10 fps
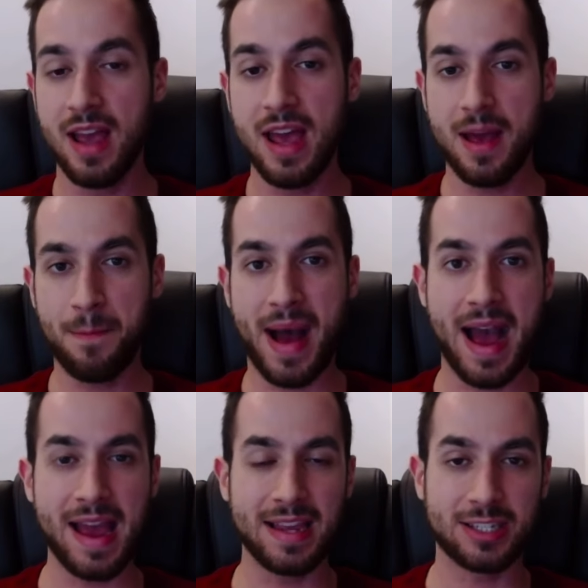
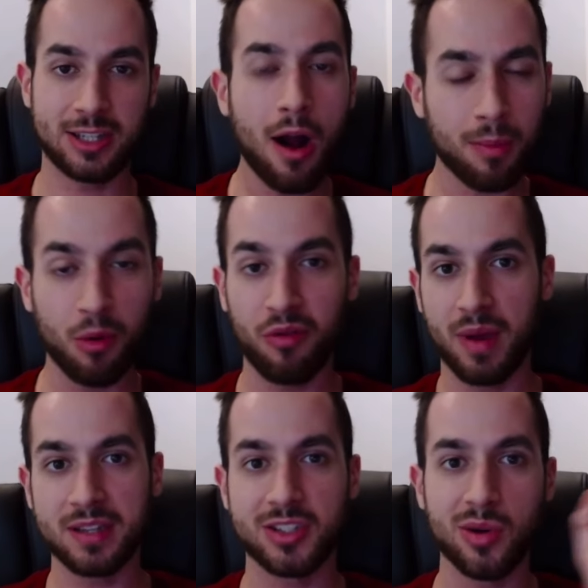my stock
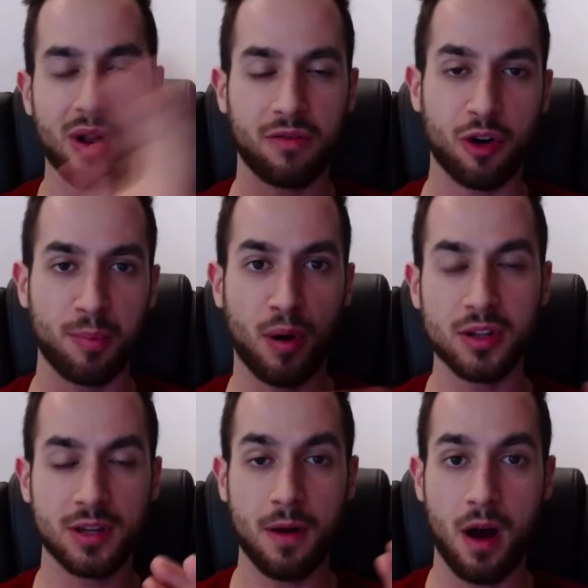movements to all of our
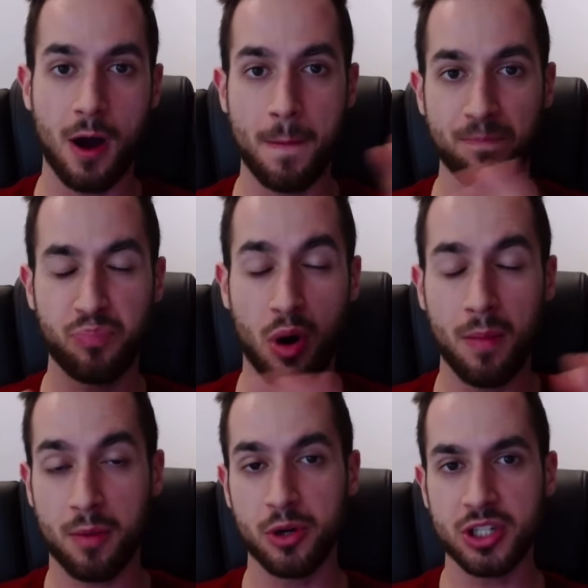pro
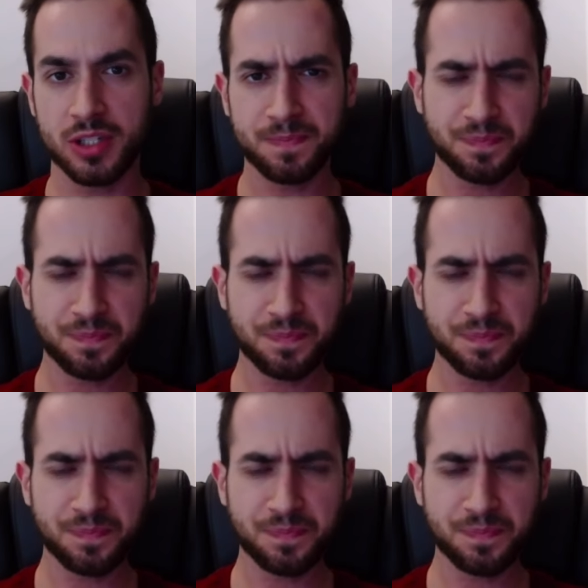members,